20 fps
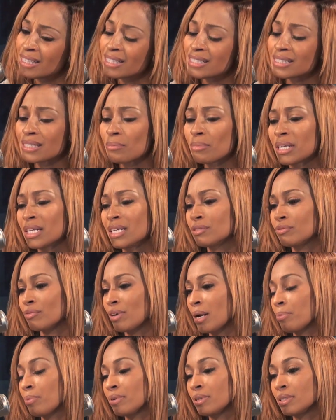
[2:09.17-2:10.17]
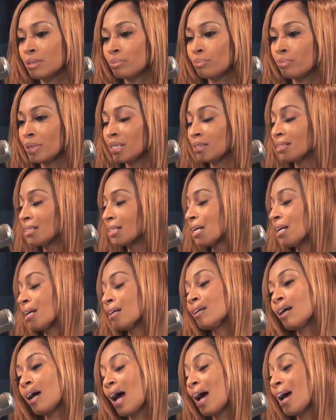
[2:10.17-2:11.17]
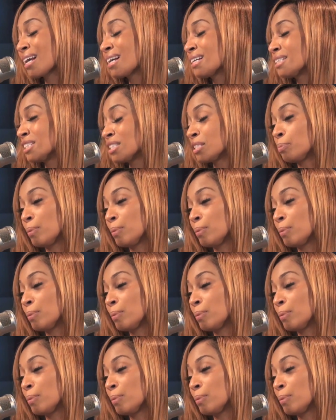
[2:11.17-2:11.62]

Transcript: some of these rappers, but I could just.